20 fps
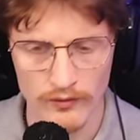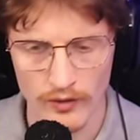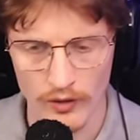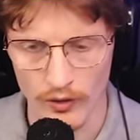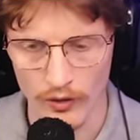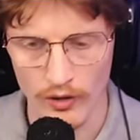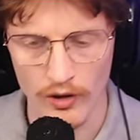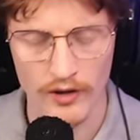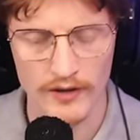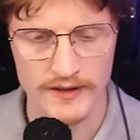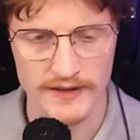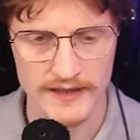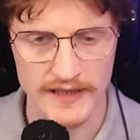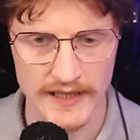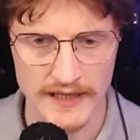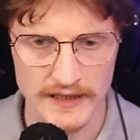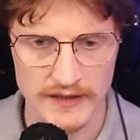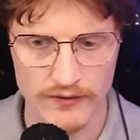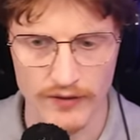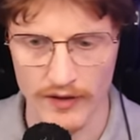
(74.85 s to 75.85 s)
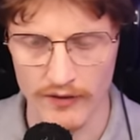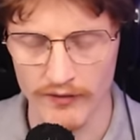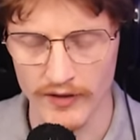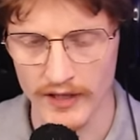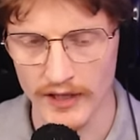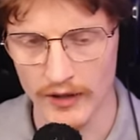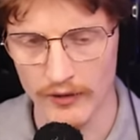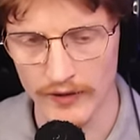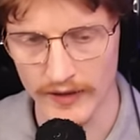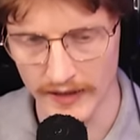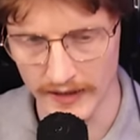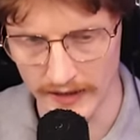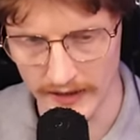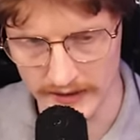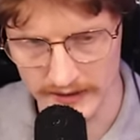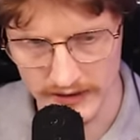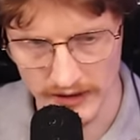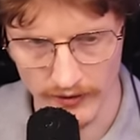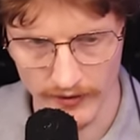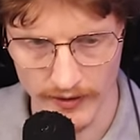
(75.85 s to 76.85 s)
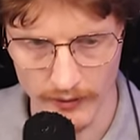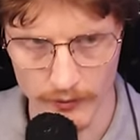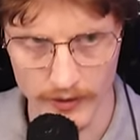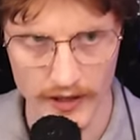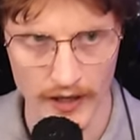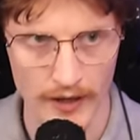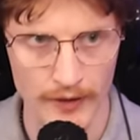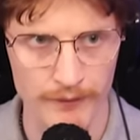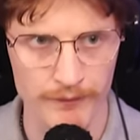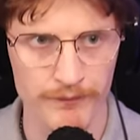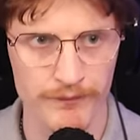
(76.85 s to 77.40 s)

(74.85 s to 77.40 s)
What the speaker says: or context for the video needed. So here we go.